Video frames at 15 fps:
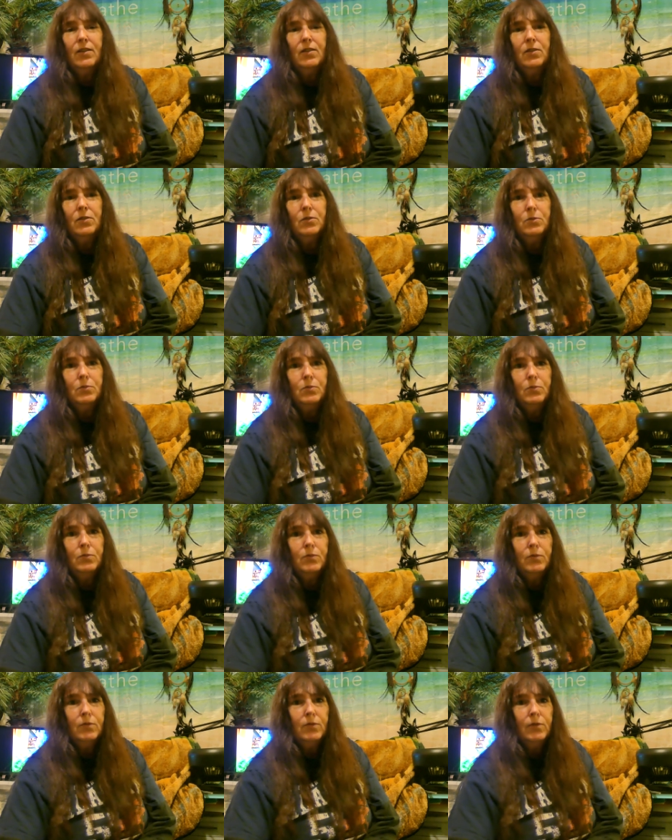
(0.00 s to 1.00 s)
You
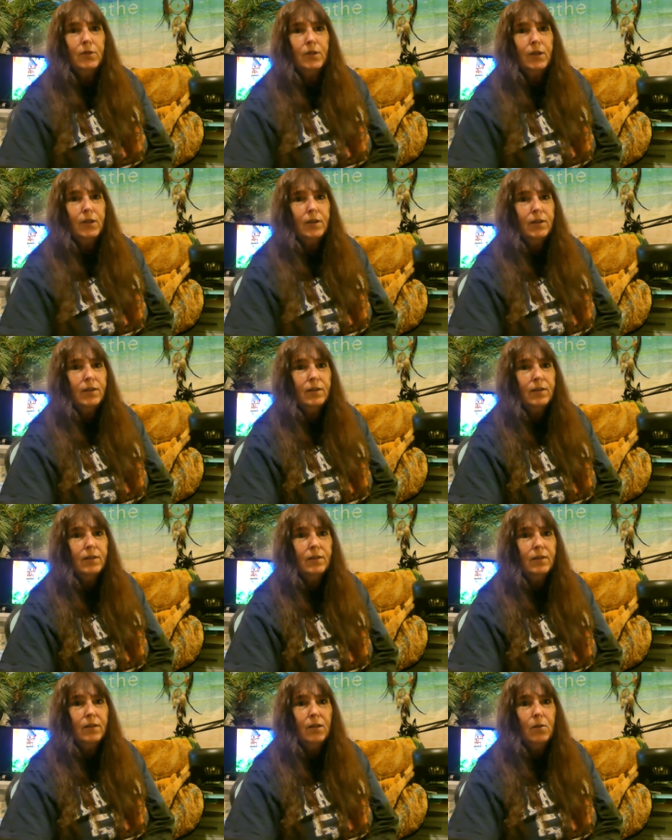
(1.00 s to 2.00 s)
can
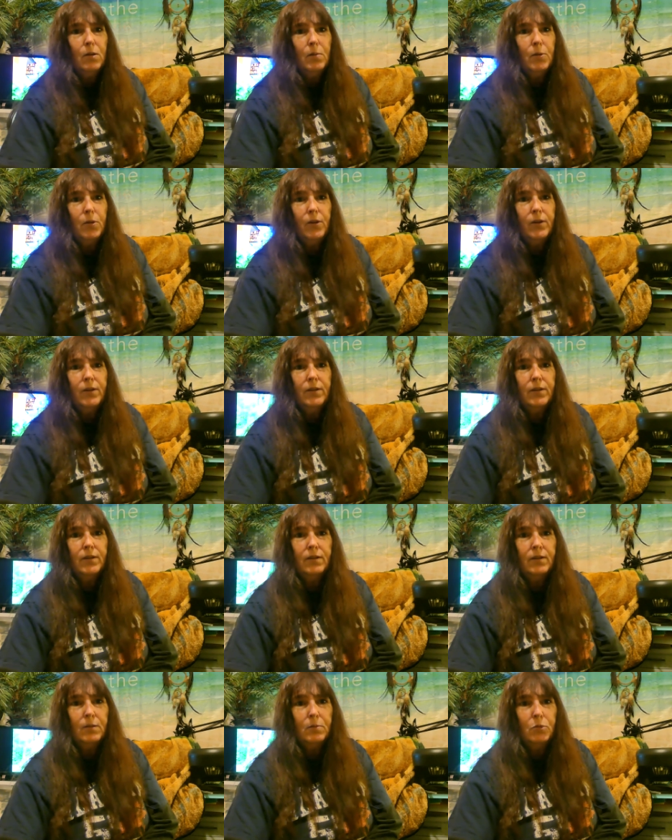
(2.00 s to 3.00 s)
go up on
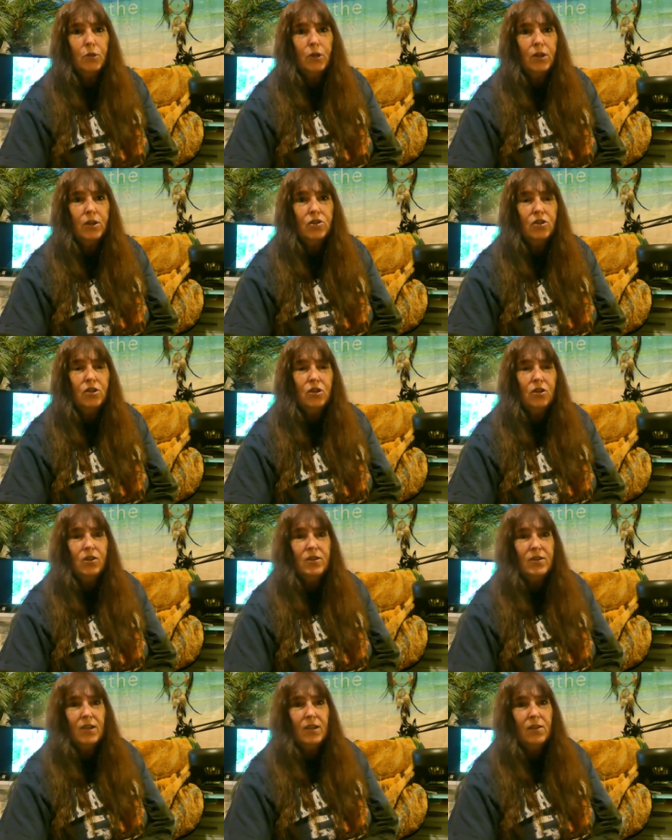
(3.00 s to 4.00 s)
the bridge and you can
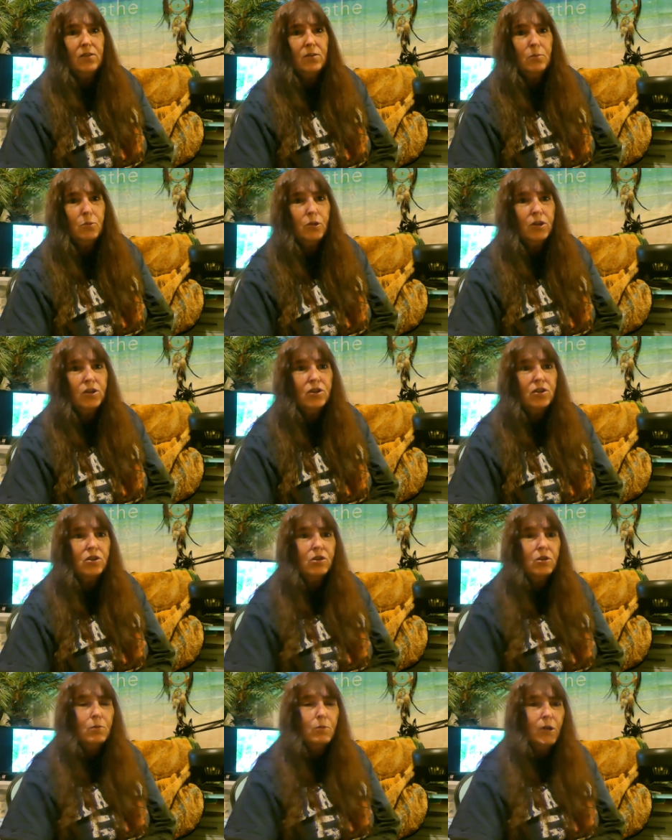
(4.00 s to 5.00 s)
stand on the bridge and you
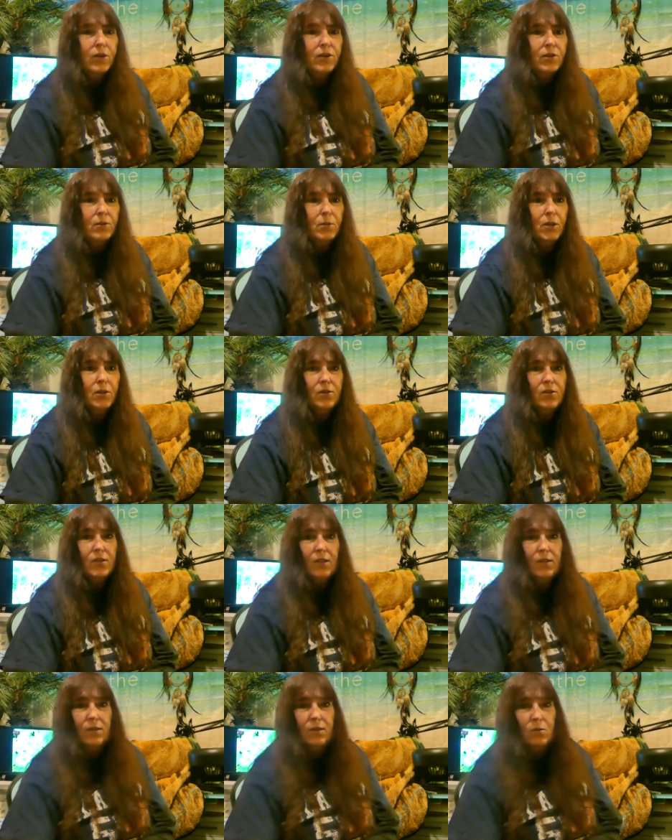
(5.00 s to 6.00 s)
can watch the bears down in the